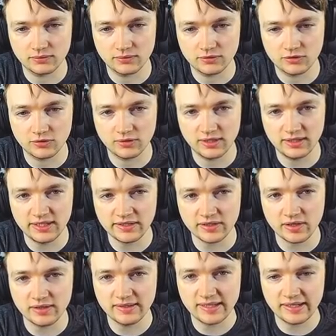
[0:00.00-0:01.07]
So the elites
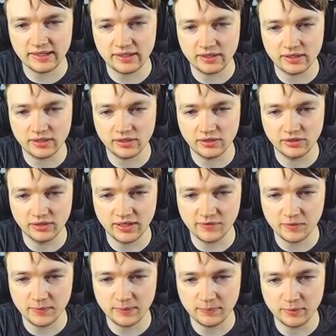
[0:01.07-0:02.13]
are deadlier here. You have
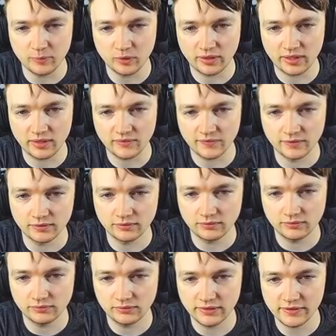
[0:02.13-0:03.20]
to be a bit more careful.
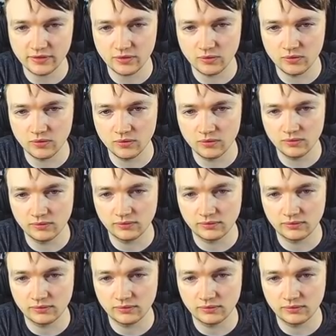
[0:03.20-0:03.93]
Let's go